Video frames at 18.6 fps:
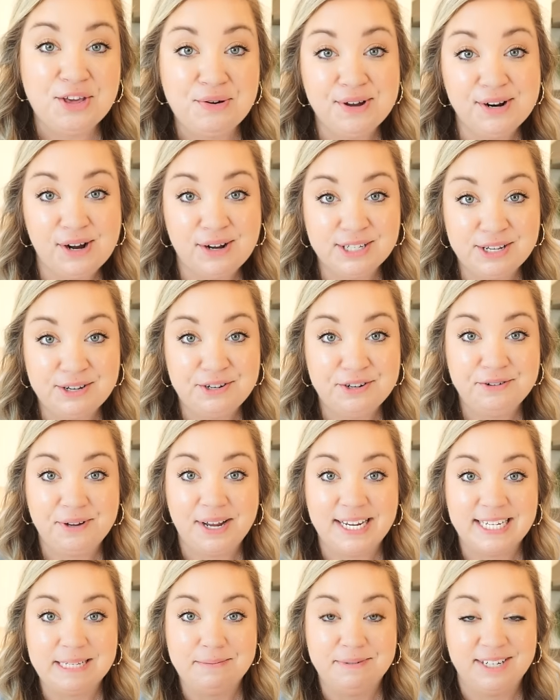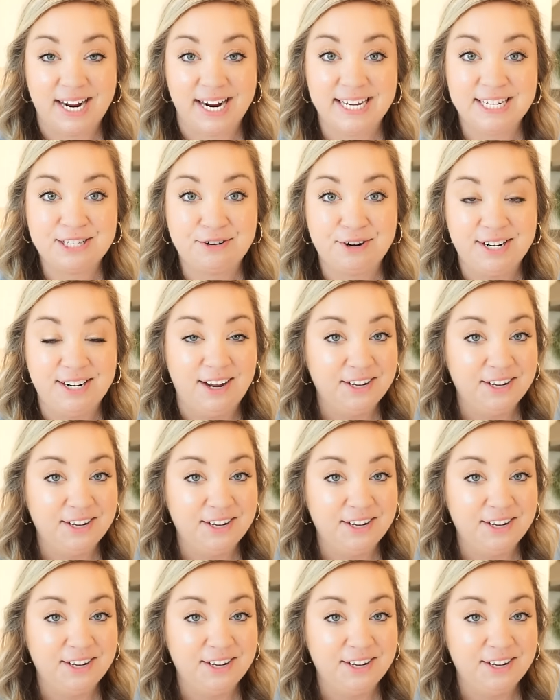You could also do like some diced green